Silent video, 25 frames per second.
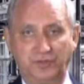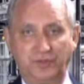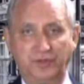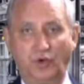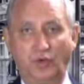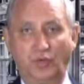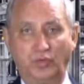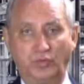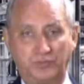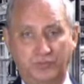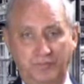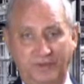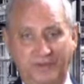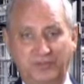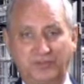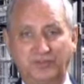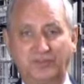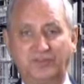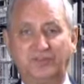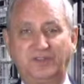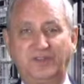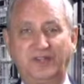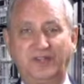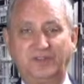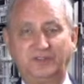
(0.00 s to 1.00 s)
the old
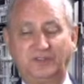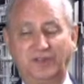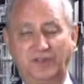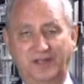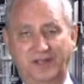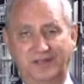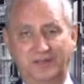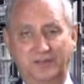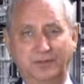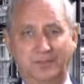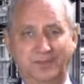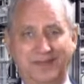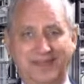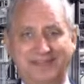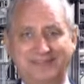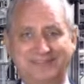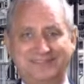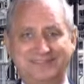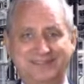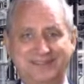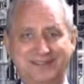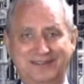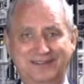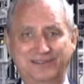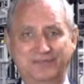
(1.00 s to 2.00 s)
pesticides, a lot of the bad
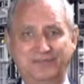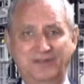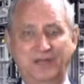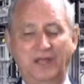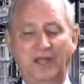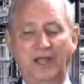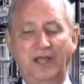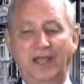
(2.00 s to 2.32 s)
stuff,